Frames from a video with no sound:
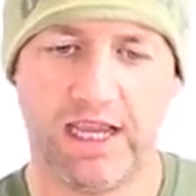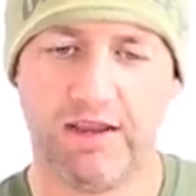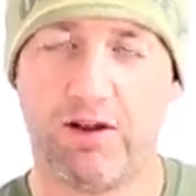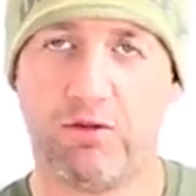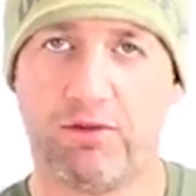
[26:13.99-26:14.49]

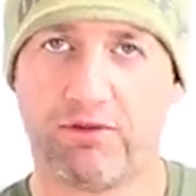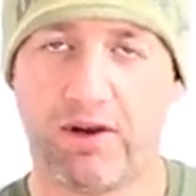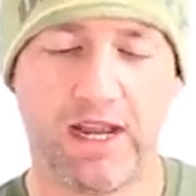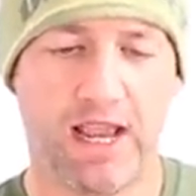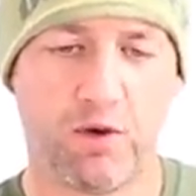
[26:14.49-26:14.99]
EVO
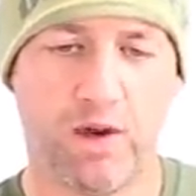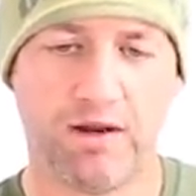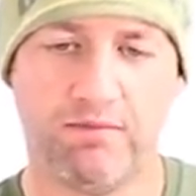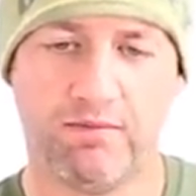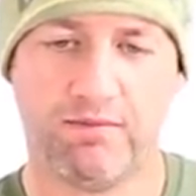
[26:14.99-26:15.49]

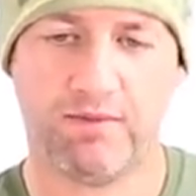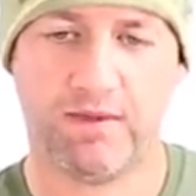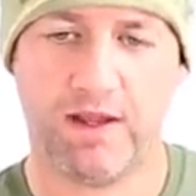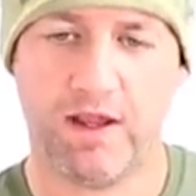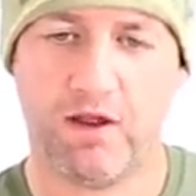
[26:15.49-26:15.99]
3A1
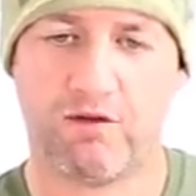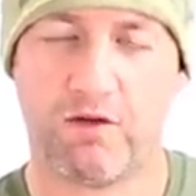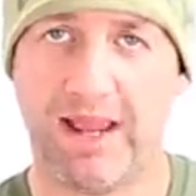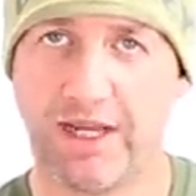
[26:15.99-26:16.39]
from